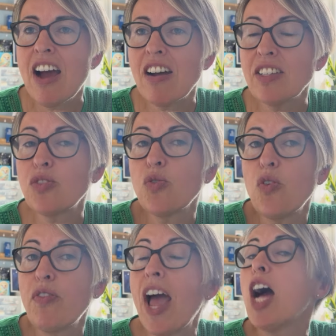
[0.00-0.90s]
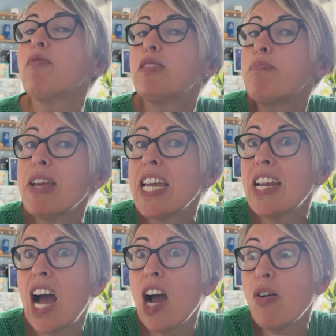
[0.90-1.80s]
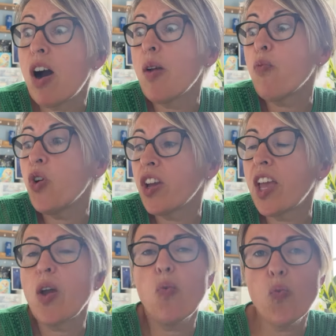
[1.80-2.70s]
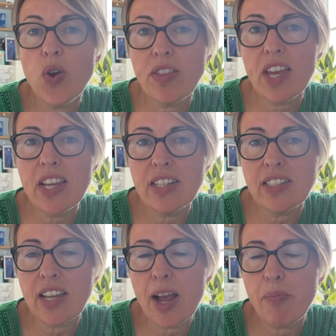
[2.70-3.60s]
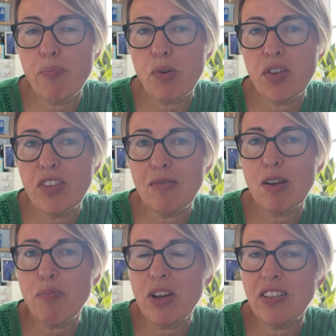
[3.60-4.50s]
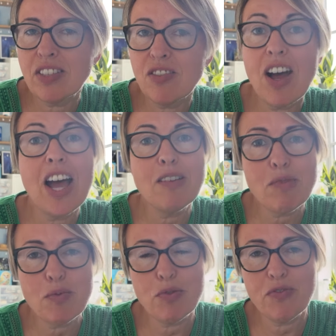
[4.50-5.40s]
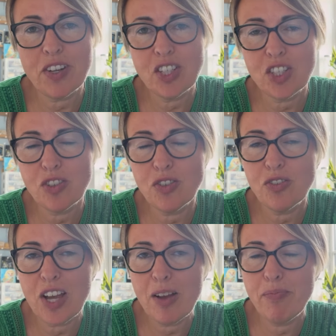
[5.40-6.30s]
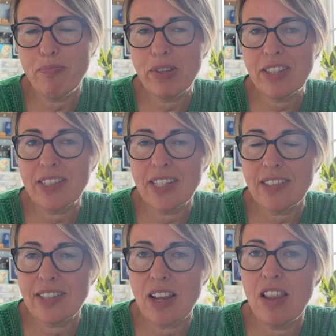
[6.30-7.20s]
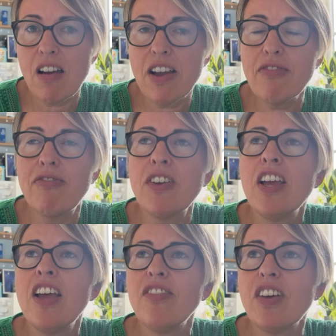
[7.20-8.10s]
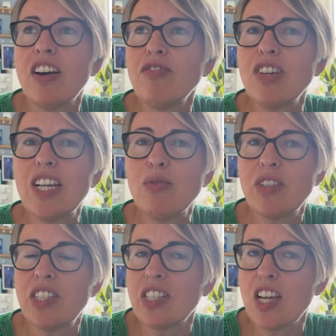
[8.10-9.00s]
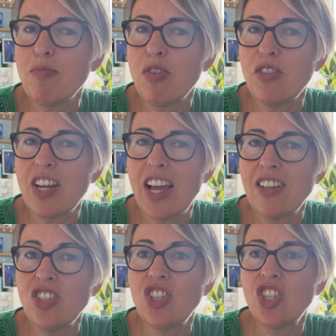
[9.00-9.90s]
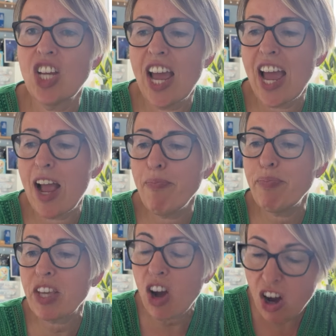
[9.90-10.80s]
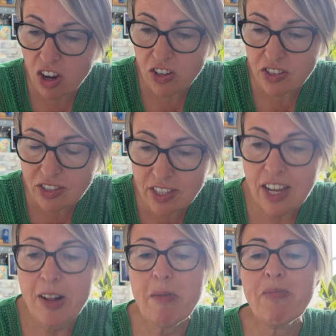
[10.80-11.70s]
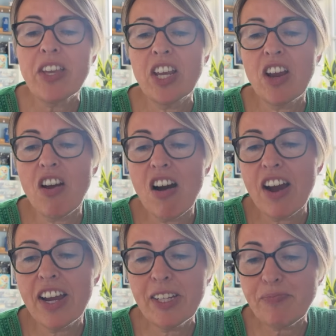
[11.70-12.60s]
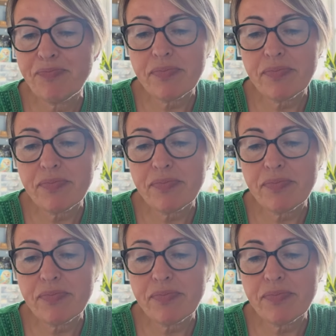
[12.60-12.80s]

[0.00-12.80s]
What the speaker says: it's sort of helped me and how I'm working with it, both in my personal and my professional business life, that I really wanted to come on and share. Because, I